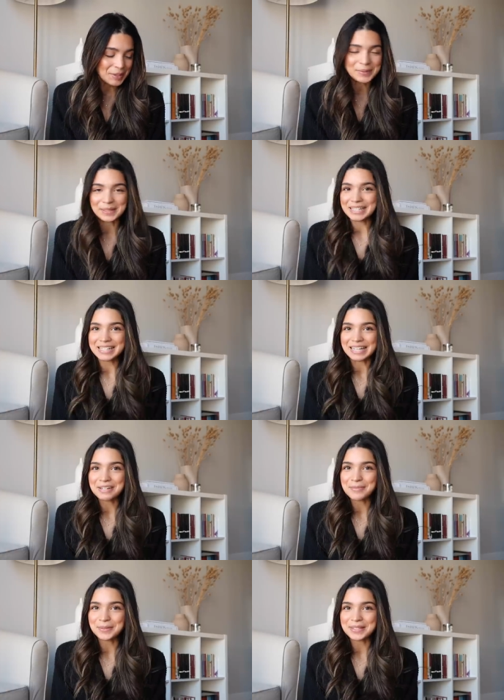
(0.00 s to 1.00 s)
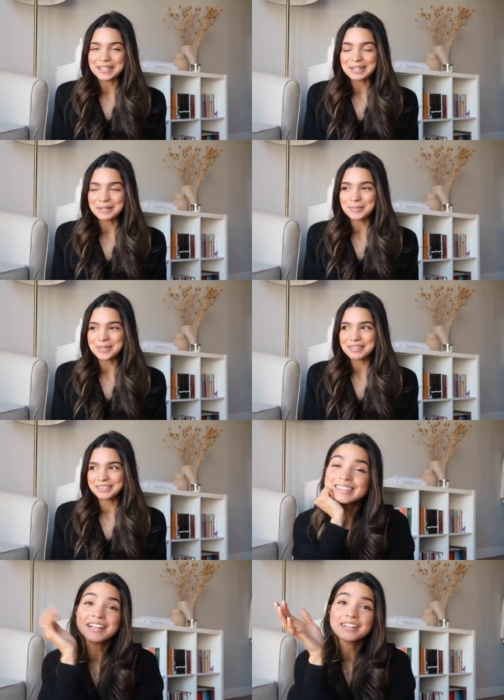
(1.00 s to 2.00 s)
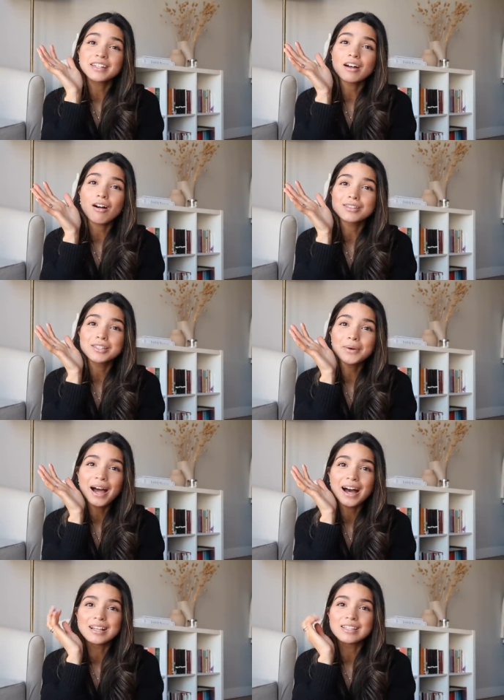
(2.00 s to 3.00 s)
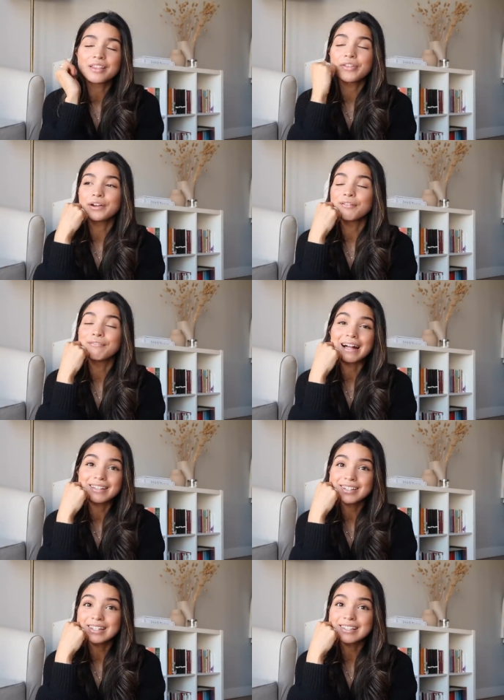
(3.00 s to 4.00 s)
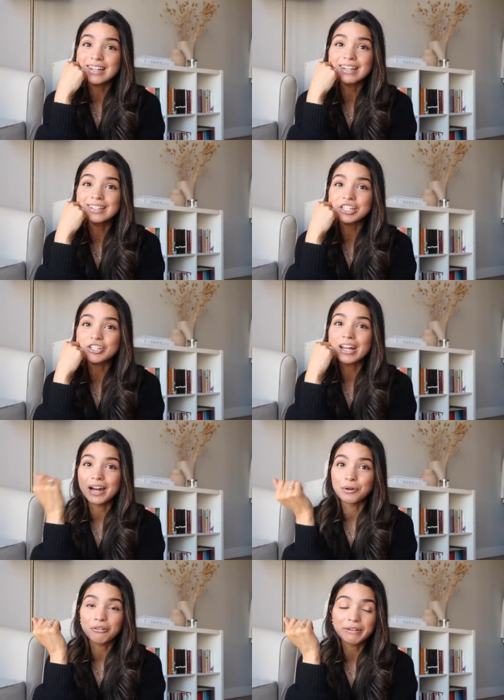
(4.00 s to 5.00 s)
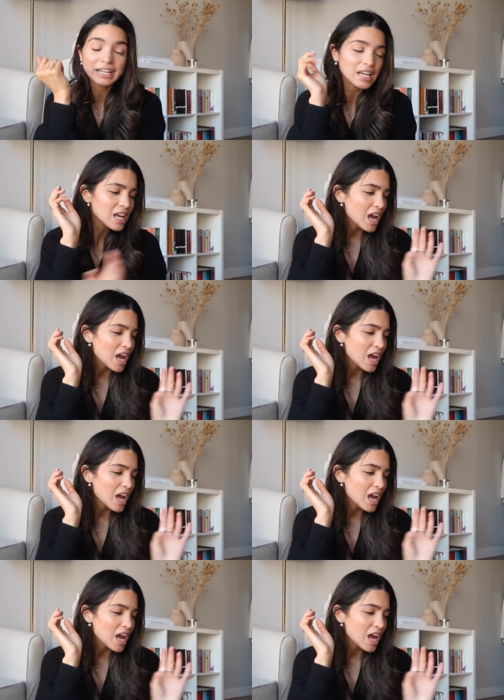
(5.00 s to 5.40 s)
really excited about these items. Nastia also has their Valentine's Day collection out already.